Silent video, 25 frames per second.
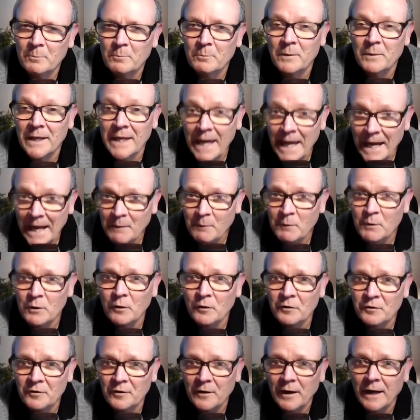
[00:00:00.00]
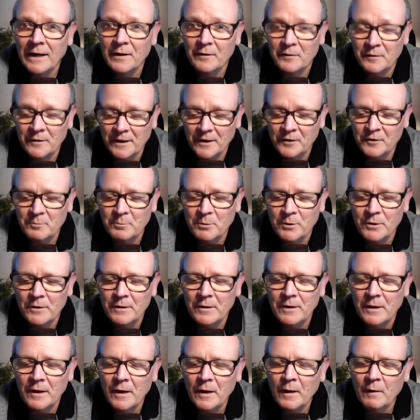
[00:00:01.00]
behavioral science
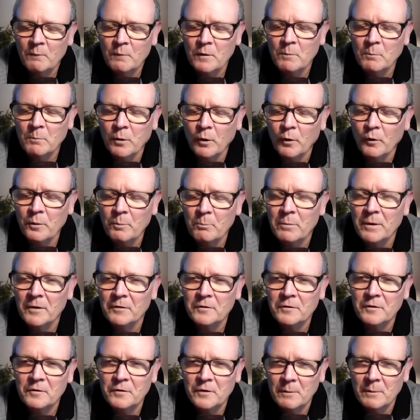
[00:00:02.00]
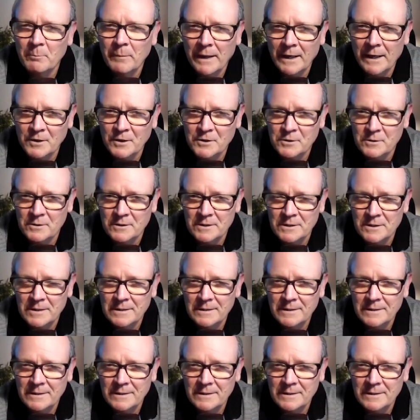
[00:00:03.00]
expert for both business and managers.